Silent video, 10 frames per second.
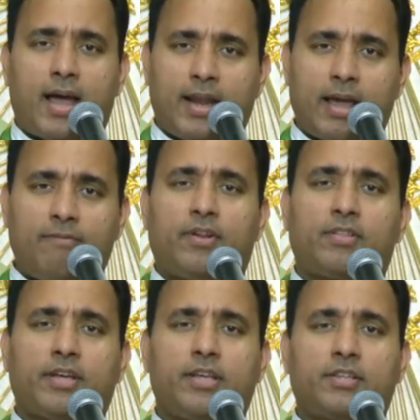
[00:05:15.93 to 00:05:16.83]
and
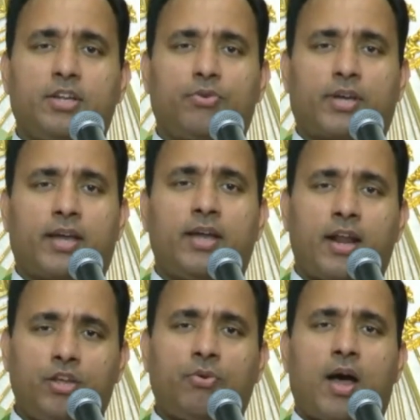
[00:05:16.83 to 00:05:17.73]
everything is in uk
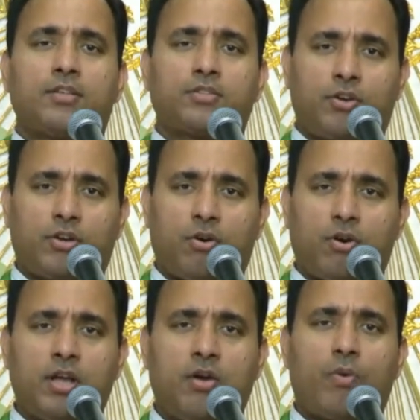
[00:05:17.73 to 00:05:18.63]
and you ask your
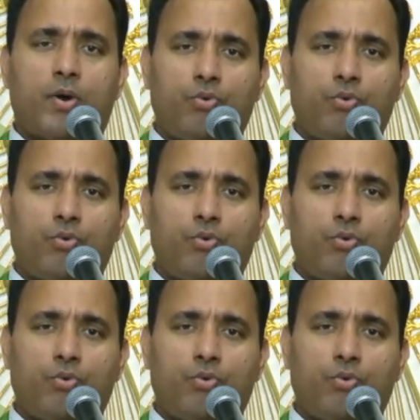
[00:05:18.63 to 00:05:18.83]
dog